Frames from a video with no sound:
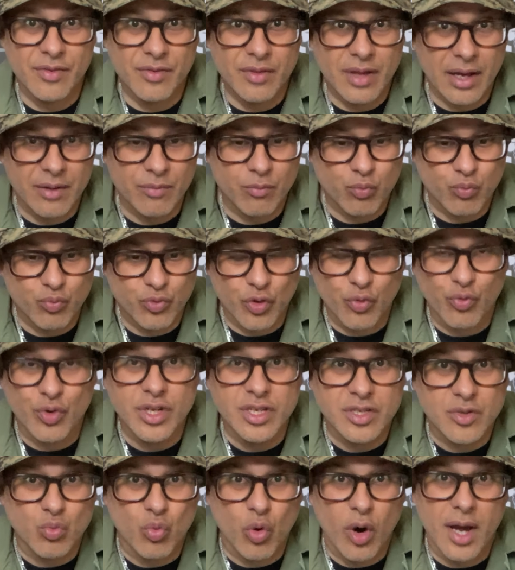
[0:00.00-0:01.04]
And the
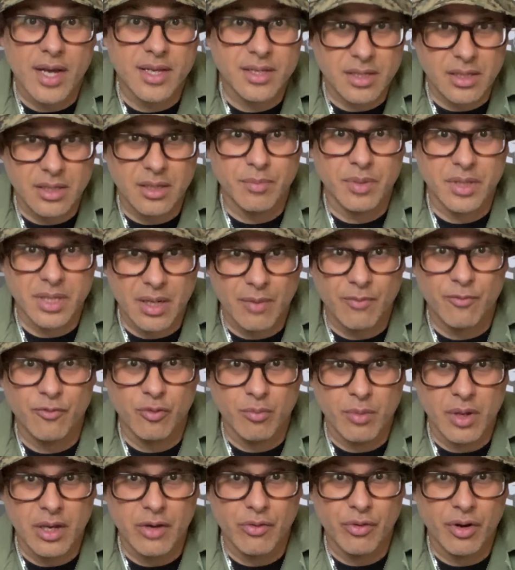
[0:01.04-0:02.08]
reason why is going to become
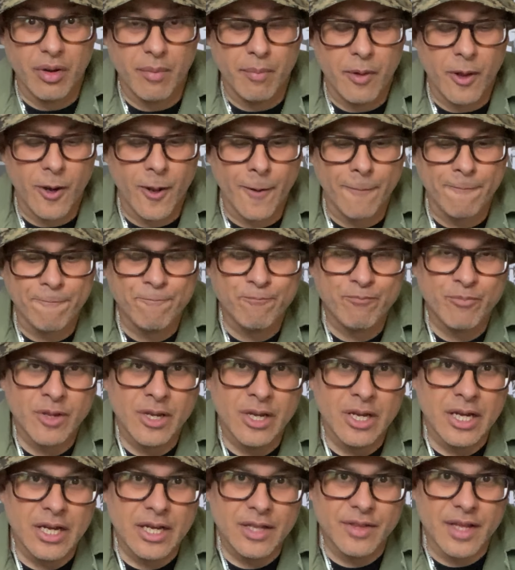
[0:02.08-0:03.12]
familiar in a minute.
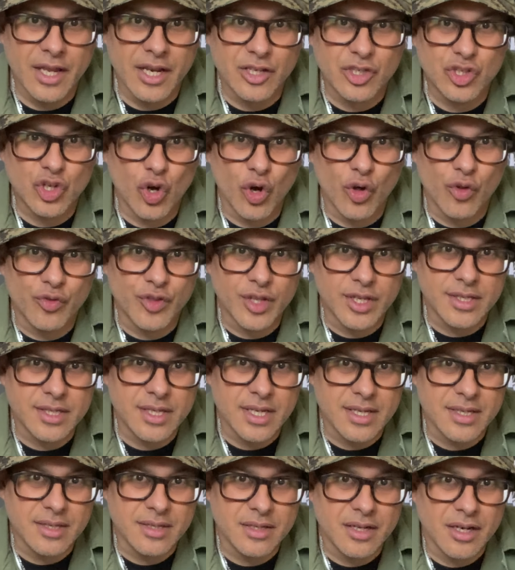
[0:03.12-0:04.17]
Then it's got, this
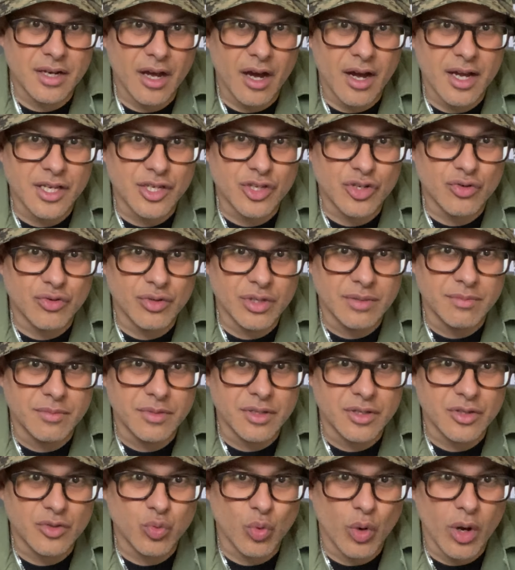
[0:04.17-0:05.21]
isn't an ice cream
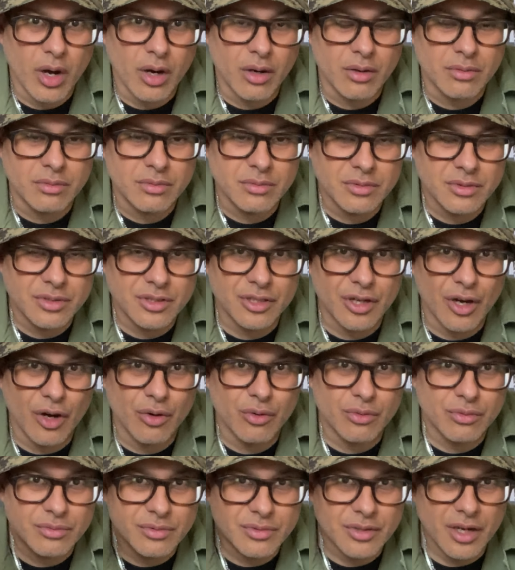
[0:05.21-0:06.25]
as well.
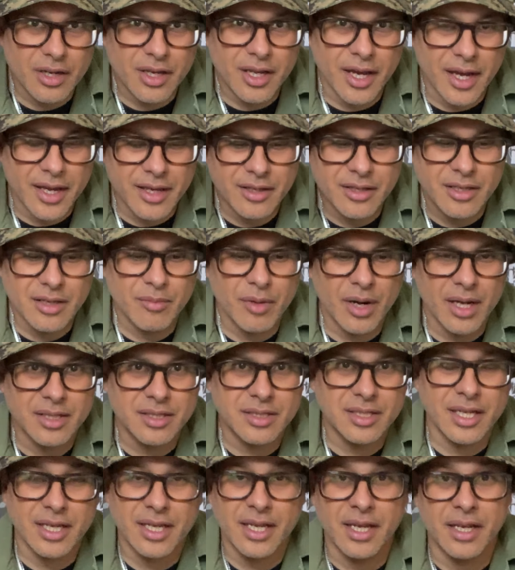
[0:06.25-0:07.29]
So, okay, your mind's
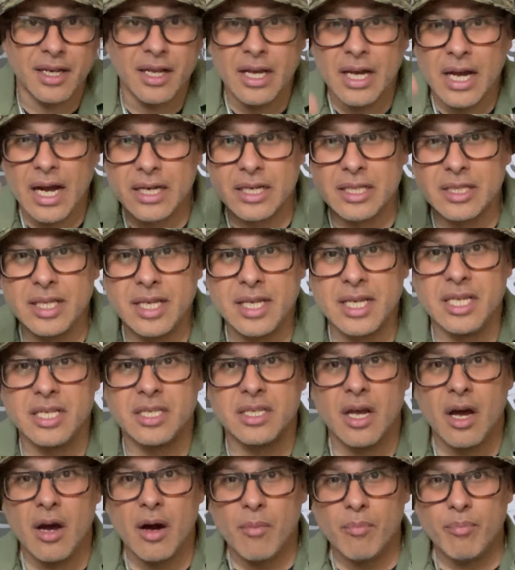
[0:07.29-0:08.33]
ticking. And the thing is,
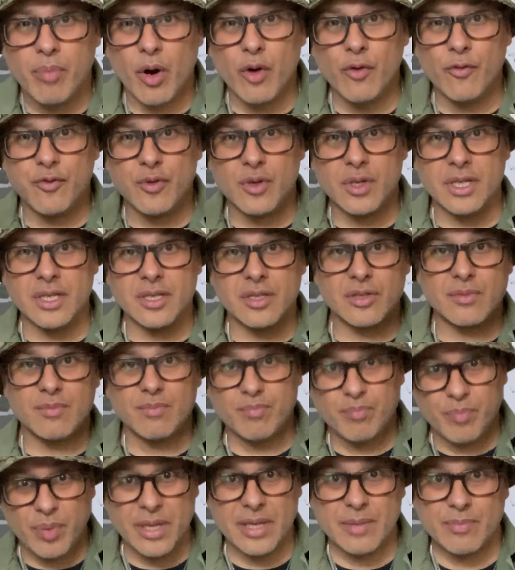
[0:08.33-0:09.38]
both of these
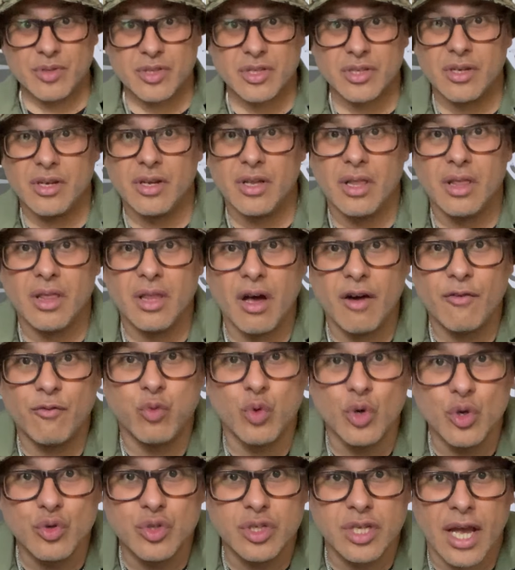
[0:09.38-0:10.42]
peeps love
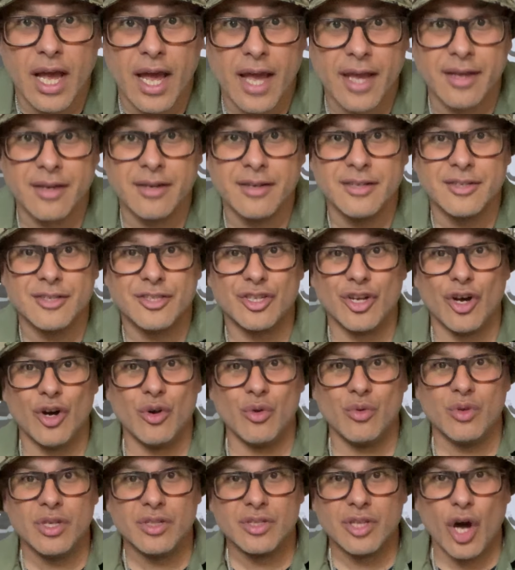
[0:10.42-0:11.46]
Wu-Tang,
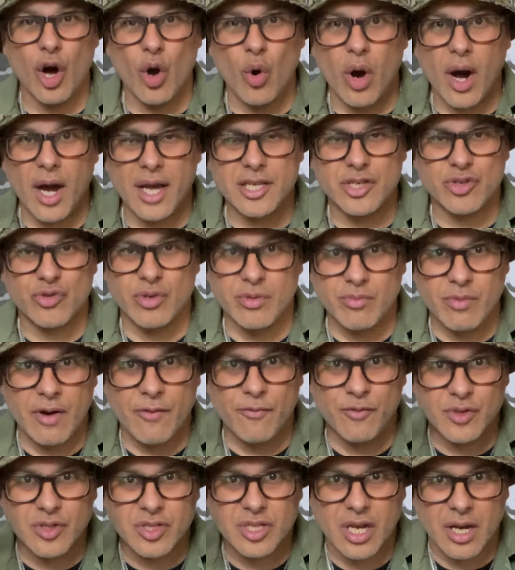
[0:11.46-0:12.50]
so the whole ice cream
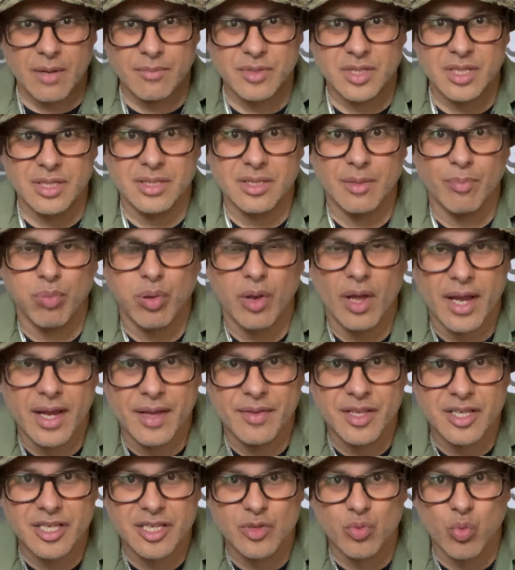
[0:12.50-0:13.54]
reference comes into play,
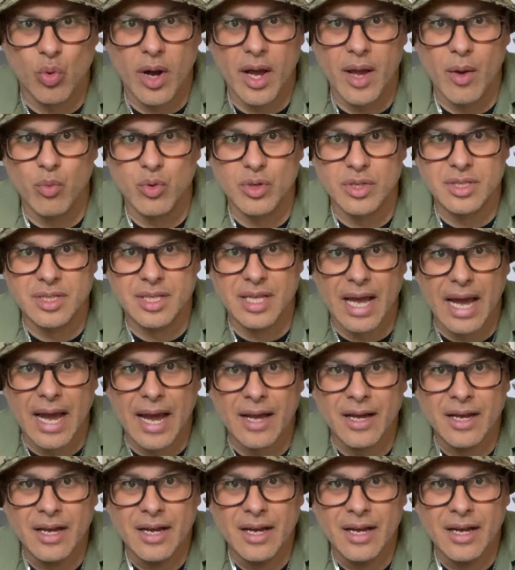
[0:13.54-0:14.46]
and this is why it was that.